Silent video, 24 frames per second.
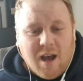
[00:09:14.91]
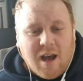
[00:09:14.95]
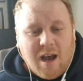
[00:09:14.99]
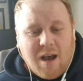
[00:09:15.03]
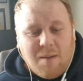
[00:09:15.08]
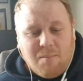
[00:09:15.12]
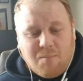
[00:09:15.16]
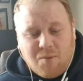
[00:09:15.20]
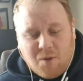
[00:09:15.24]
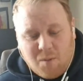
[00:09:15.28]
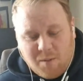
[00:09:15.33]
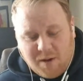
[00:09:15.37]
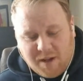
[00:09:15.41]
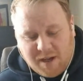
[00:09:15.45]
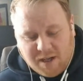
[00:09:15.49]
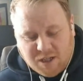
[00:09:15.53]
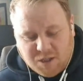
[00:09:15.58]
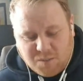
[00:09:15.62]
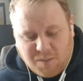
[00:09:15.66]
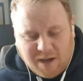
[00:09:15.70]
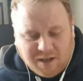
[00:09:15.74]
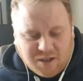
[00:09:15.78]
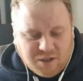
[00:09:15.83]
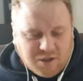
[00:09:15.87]
and probably
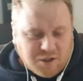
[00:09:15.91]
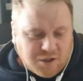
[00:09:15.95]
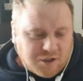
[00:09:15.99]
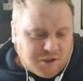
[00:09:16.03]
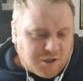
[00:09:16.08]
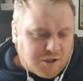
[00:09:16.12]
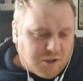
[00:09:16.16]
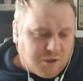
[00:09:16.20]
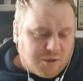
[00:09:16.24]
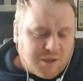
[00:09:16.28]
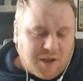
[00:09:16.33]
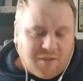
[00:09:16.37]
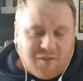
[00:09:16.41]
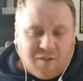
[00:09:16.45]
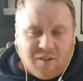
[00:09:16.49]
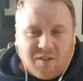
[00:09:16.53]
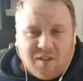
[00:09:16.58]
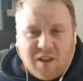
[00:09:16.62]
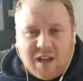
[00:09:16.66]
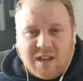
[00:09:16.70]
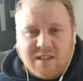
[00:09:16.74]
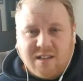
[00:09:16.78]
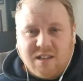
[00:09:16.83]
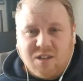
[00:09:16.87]
expecting you to do different
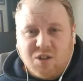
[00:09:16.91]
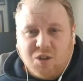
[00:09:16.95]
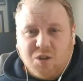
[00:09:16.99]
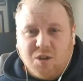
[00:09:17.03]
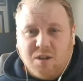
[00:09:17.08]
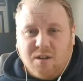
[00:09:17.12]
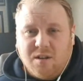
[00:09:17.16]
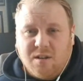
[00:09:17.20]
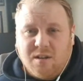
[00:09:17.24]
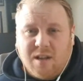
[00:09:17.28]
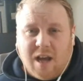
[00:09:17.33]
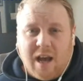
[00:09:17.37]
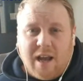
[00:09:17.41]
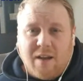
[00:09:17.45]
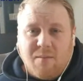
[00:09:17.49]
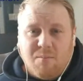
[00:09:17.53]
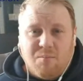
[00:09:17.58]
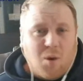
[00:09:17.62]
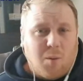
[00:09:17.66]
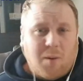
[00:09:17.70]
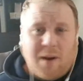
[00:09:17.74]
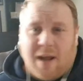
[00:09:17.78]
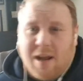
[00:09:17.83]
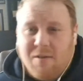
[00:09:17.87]
things than
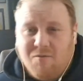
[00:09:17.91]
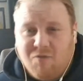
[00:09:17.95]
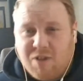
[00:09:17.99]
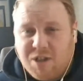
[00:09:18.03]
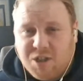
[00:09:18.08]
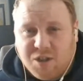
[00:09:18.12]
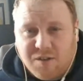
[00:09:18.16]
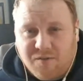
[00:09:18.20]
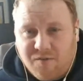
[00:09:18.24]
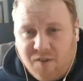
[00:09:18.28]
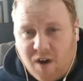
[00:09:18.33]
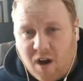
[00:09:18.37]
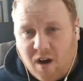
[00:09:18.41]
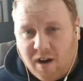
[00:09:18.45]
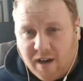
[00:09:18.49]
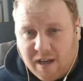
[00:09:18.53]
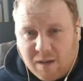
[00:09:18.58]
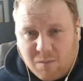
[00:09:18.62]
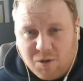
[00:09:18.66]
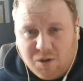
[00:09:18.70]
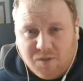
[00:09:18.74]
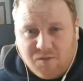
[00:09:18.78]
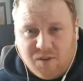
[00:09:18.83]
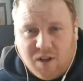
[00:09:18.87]
probably Richard
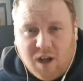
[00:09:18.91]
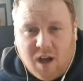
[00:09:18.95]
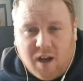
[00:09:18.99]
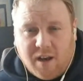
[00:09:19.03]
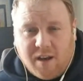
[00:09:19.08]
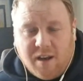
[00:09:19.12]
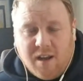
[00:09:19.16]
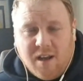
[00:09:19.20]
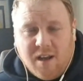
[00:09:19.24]
Fahey would have done.